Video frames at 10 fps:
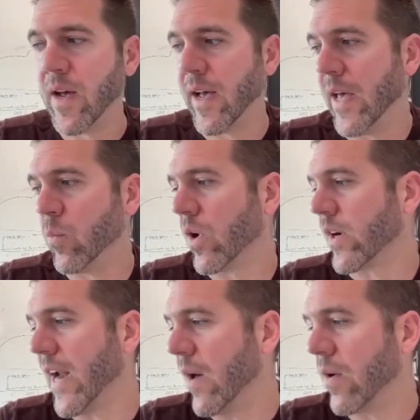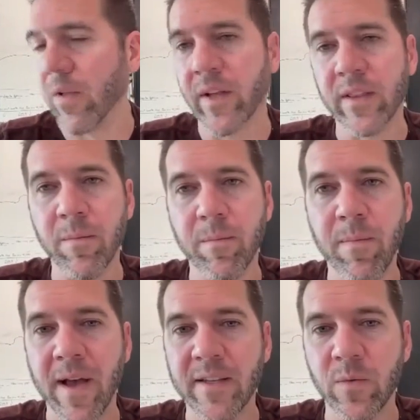and working out are like the
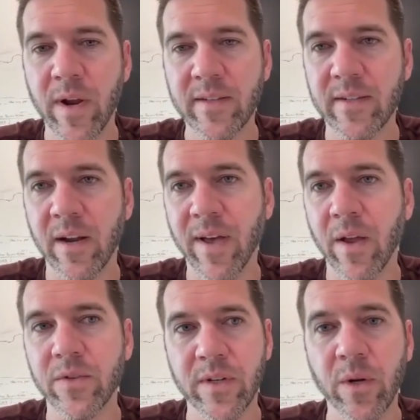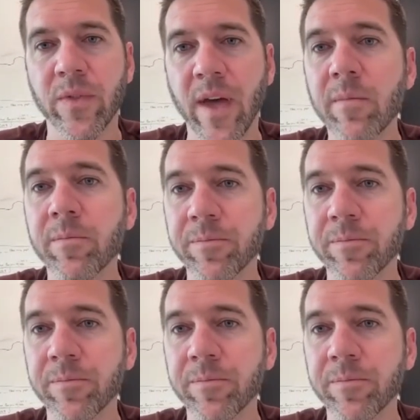best ways that I found to deal with that.